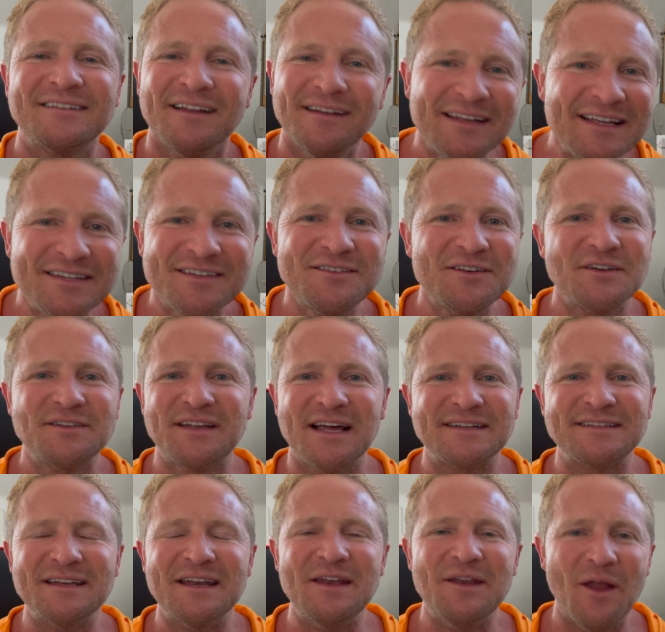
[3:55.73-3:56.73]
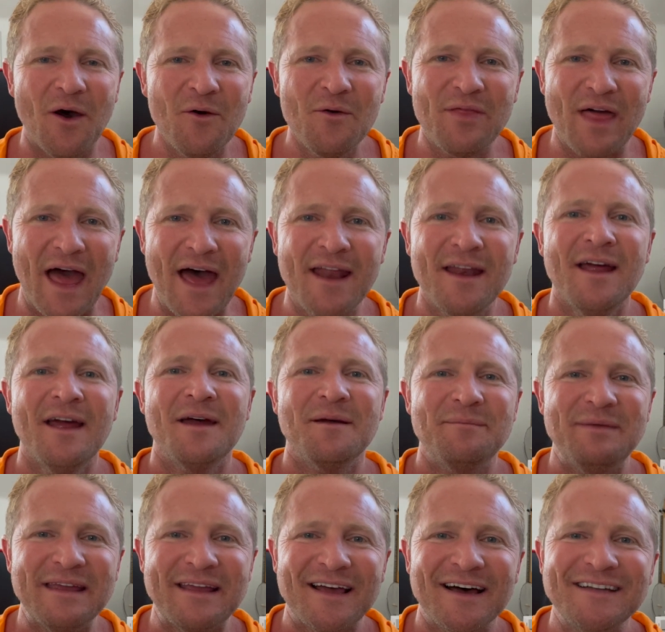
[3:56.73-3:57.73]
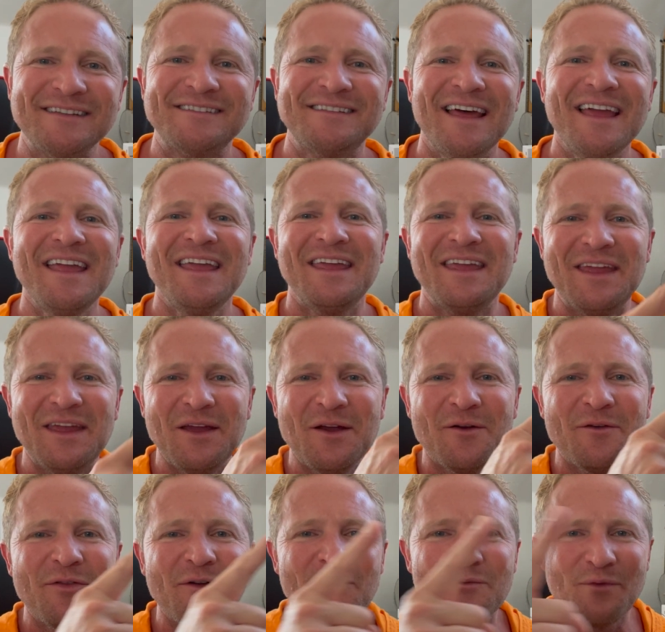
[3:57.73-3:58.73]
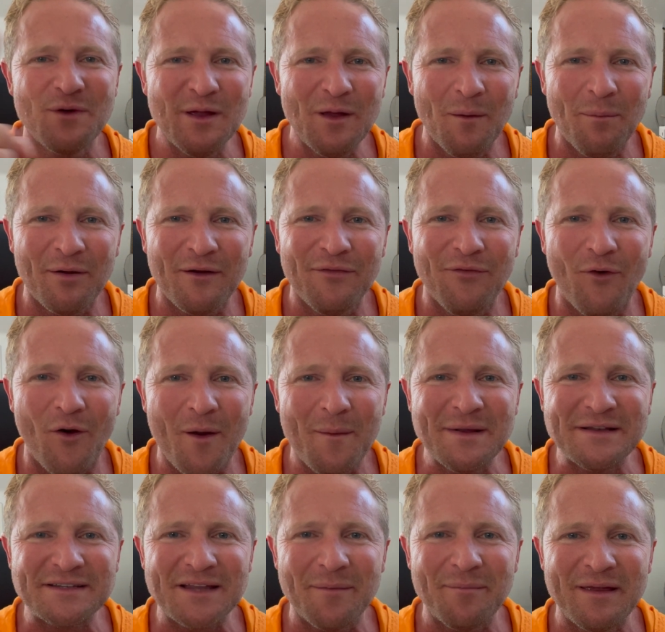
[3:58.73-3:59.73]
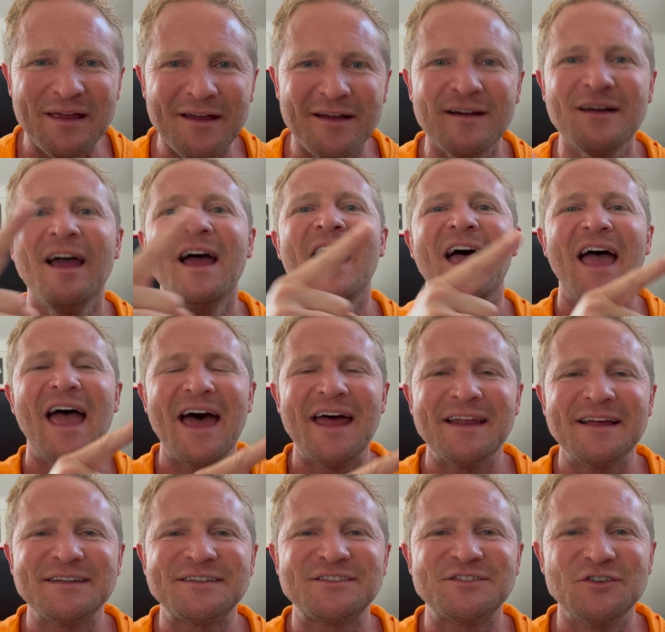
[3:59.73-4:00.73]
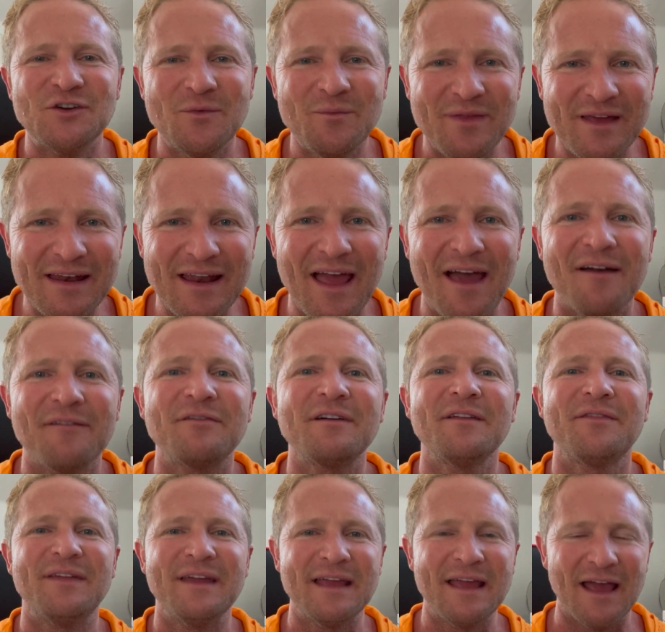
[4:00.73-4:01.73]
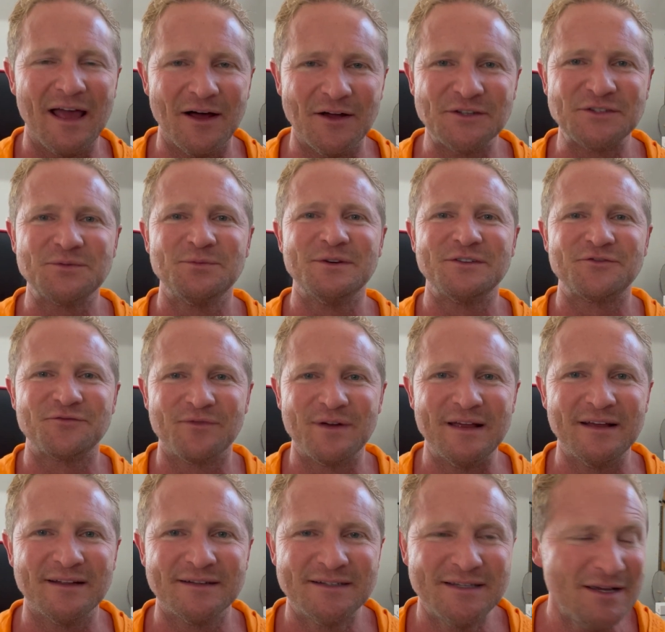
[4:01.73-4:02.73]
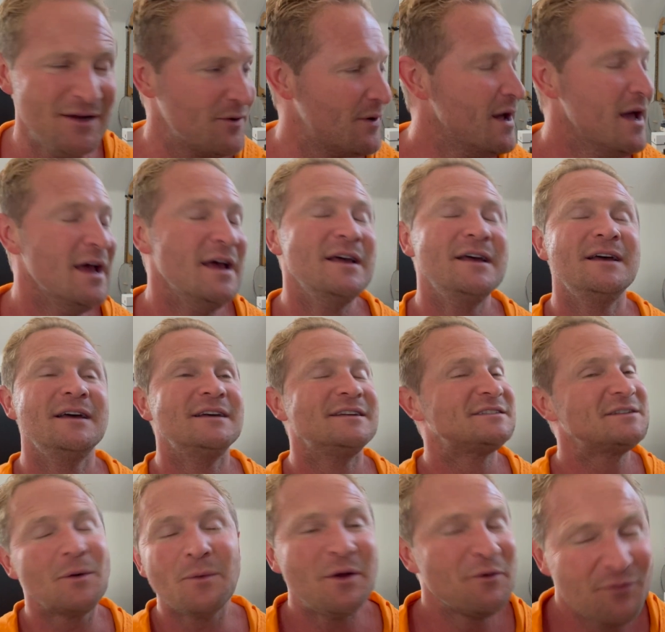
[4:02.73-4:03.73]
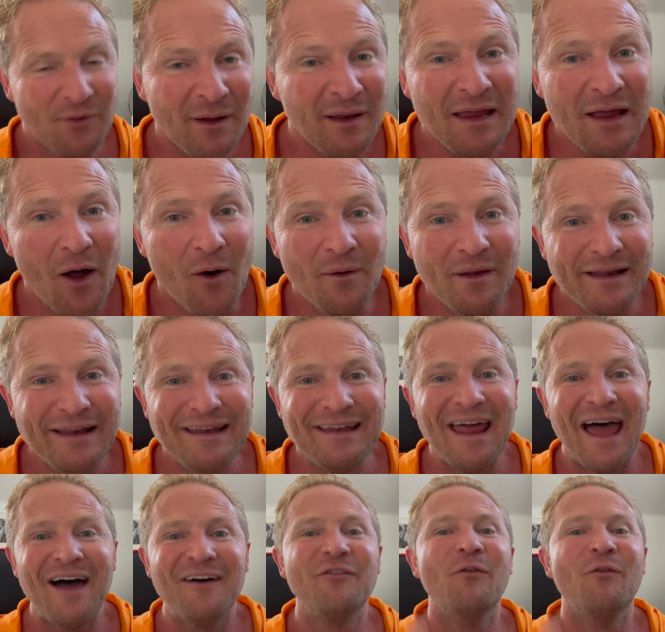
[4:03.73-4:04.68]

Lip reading: listener doesn't know that because they hear the real performance up here and assume that everything else was real too. So we really only need to have